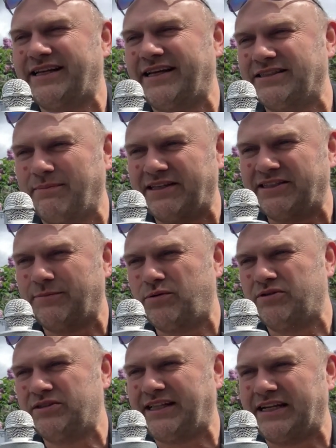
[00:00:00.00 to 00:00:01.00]
takes a massive
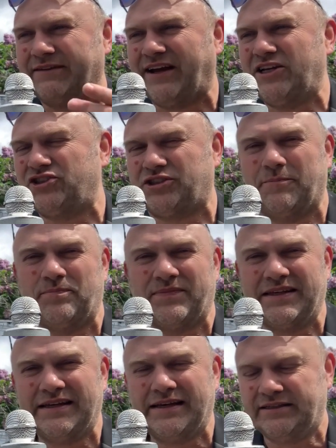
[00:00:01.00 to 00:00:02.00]
applause, standing ovation, I
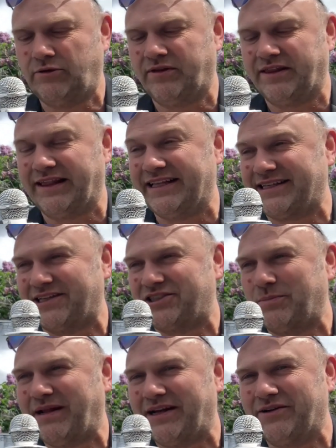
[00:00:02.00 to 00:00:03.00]
don't know whether that's actually
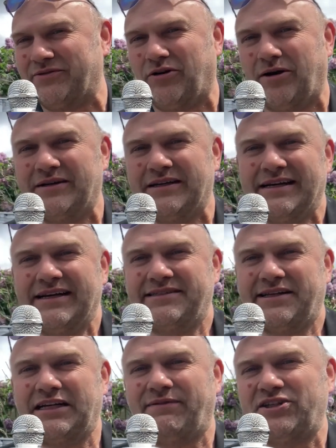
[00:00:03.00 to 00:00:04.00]
planned or not,
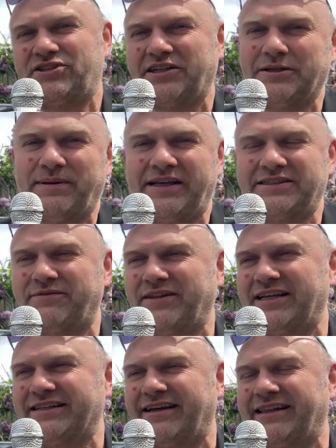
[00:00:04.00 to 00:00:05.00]
standing ovation in the piece over
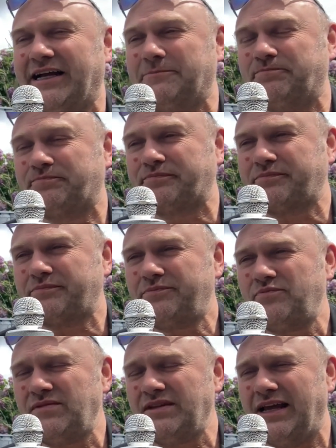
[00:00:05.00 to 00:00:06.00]
there like that,
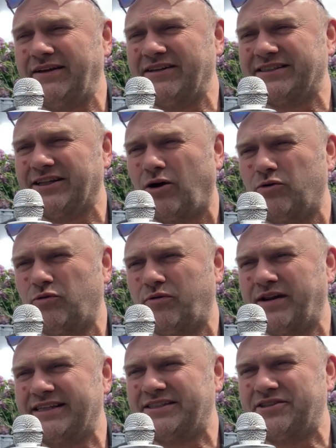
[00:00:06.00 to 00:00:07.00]
and it faces the whole
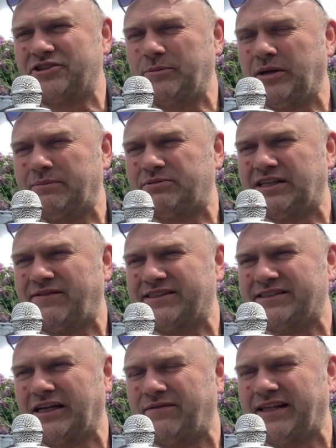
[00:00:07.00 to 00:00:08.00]
audience. It's superb stuff,
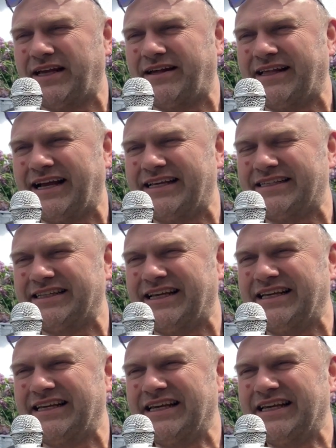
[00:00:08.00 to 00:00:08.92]
isn't it, over there like that, isn't it?